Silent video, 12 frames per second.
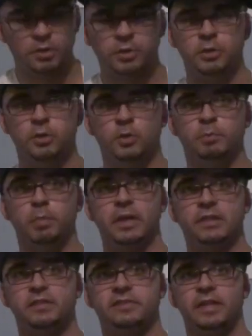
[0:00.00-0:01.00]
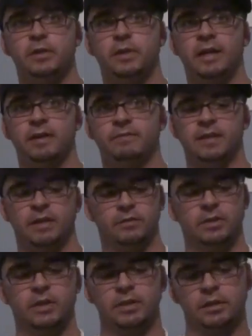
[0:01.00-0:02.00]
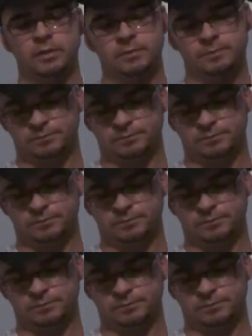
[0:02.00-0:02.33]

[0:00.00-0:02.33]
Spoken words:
two buttons that you have down here.